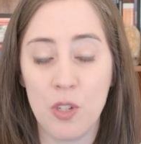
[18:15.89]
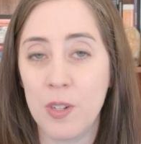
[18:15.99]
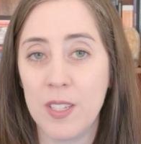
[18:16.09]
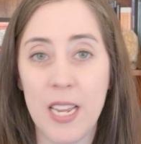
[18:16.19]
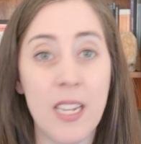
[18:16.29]
You
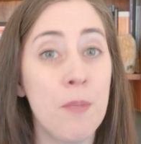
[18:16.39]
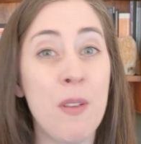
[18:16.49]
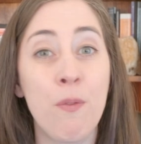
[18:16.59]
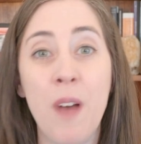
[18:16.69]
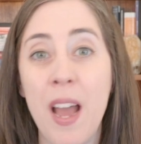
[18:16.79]
could say, give me
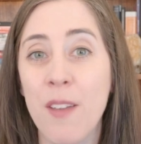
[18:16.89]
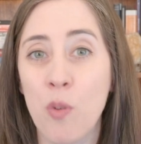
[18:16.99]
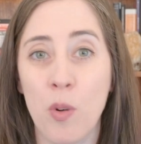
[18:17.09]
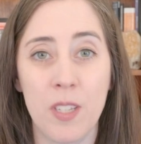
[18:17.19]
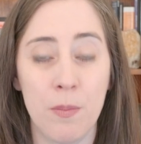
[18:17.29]
5
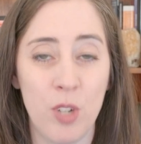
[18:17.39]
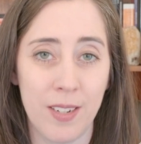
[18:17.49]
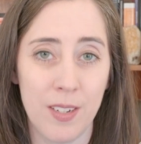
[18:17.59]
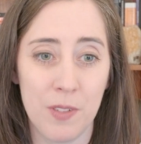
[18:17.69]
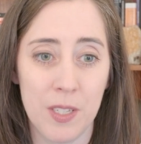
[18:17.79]
course objectives.